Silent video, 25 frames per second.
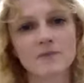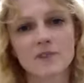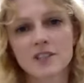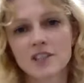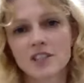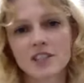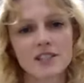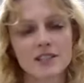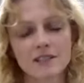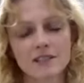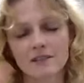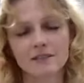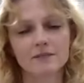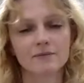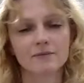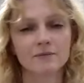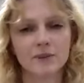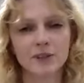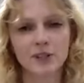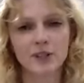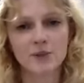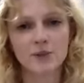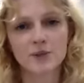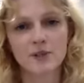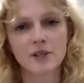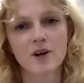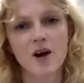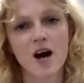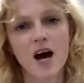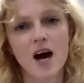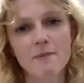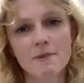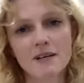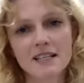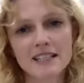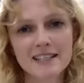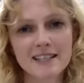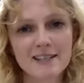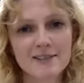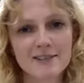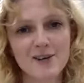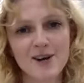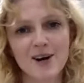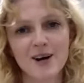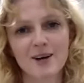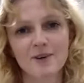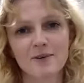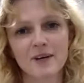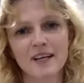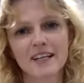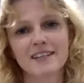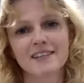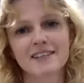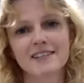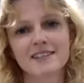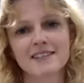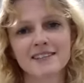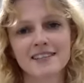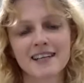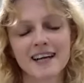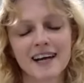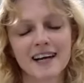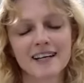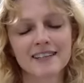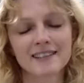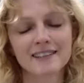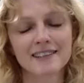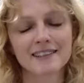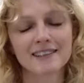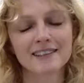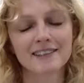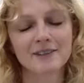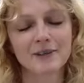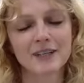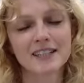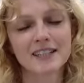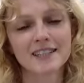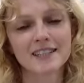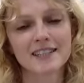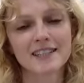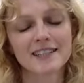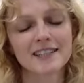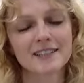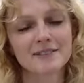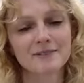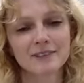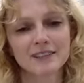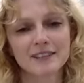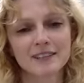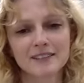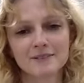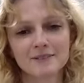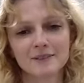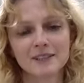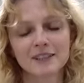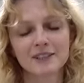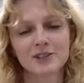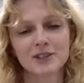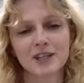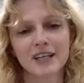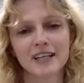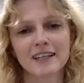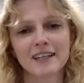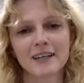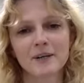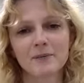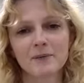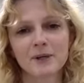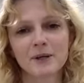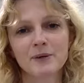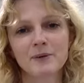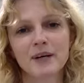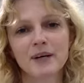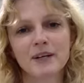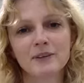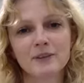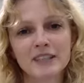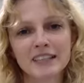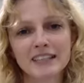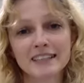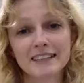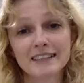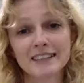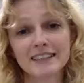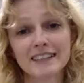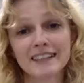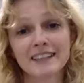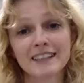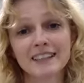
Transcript: Just use the comments as always to ask questions, and we'll try and help you out. And